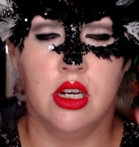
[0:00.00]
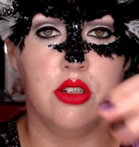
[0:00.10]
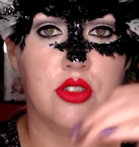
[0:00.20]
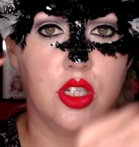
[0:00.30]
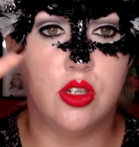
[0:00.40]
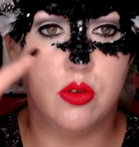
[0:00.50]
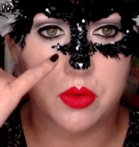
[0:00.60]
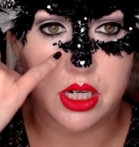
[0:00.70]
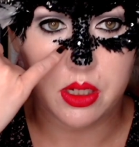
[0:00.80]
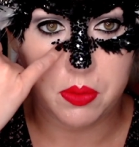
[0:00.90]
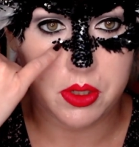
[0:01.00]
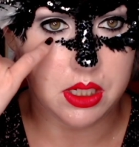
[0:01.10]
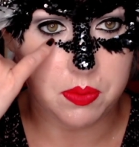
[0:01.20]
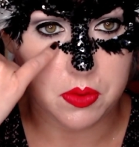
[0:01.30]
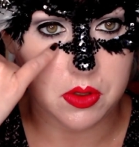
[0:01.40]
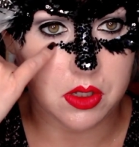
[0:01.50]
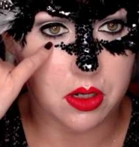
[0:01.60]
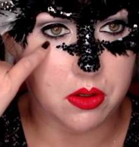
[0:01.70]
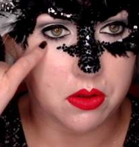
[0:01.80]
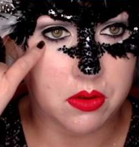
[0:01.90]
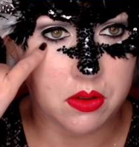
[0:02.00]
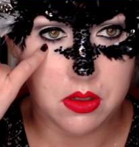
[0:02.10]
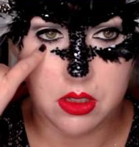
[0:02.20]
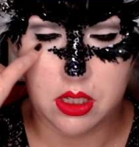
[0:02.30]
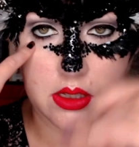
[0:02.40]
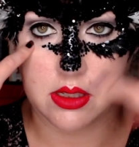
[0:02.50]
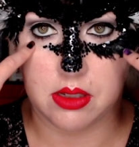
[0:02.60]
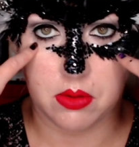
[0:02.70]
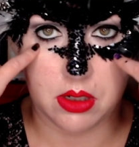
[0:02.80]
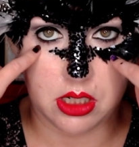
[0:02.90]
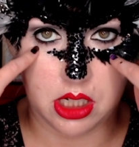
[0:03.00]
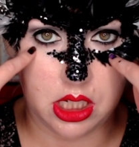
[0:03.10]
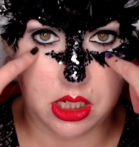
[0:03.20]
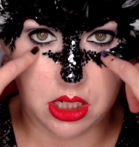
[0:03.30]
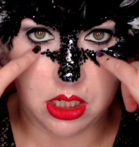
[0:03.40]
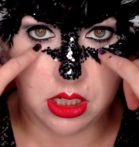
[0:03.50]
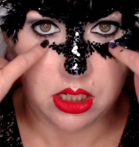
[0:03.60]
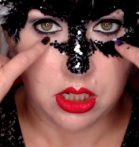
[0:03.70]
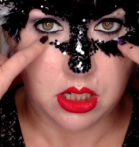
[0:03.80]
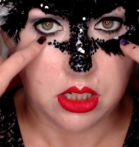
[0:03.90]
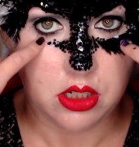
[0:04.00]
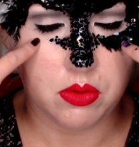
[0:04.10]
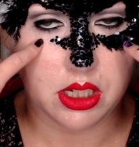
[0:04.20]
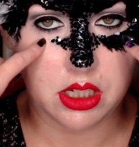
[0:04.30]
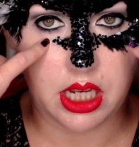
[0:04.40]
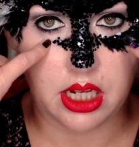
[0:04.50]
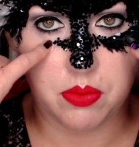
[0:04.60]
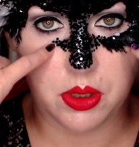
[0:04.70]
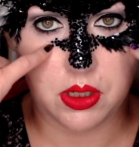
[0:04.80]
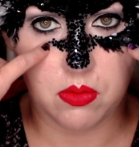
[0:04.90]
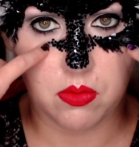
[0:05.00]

So you want to put it below, like see where here, you want to kind of put it